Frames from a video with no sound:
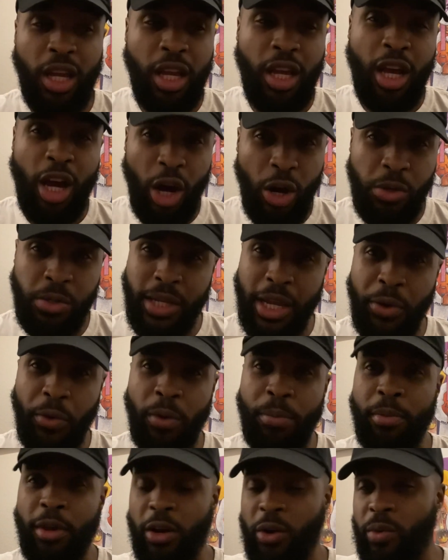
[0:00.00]
Jose
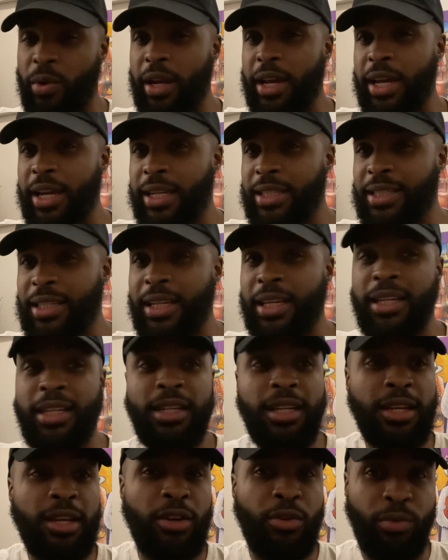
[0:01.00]
Ramirez and
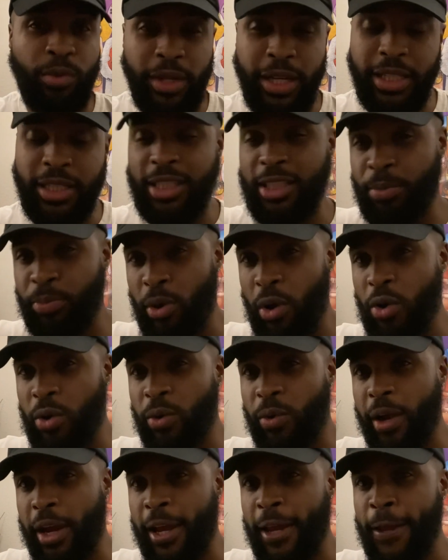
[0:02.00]
Regis
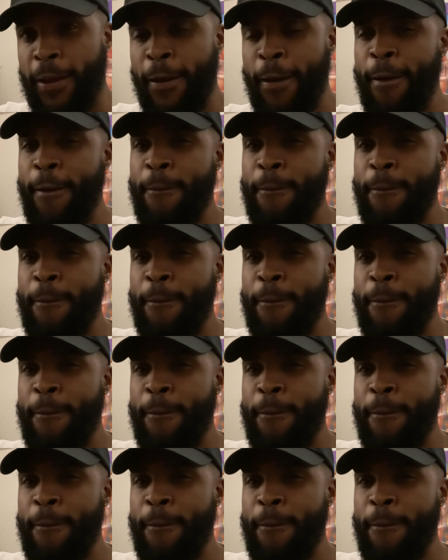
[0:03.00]
Prograis.